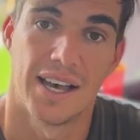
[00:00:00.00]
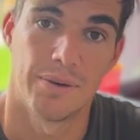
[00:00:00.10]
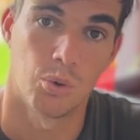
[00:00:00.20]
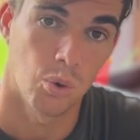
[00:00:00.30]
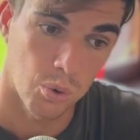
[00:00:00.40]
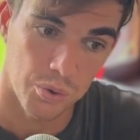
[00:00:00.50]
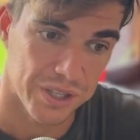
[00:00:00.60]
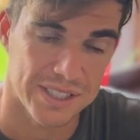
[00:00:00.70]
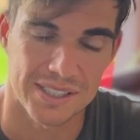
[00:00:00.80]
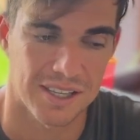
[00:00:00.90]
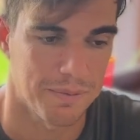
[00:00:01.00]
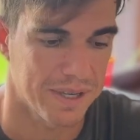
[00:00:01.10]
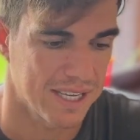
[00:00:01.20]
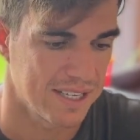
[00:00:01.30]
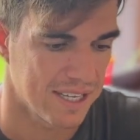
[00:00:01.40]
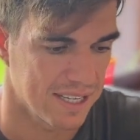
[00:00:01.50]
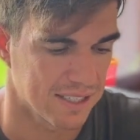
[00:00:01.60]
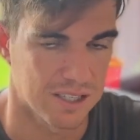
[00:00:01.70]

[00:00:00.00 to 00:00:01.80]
And all this is going to be in here.